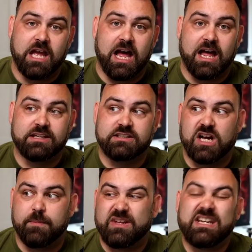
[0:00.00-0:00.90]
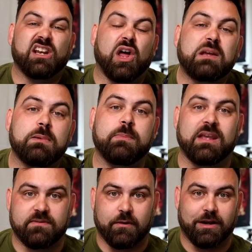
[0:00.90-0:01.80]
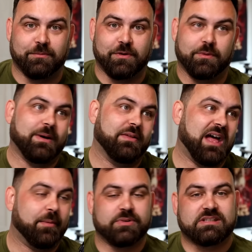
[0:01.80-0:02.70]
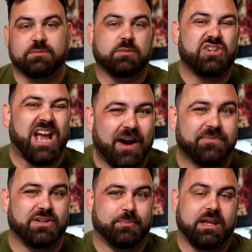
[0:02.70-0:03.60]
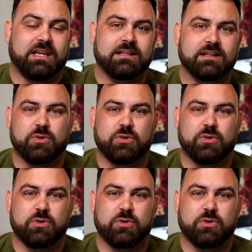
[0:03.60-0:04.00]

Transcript: And um, they didn't like me being very upfront about that, but sometimes you have to be.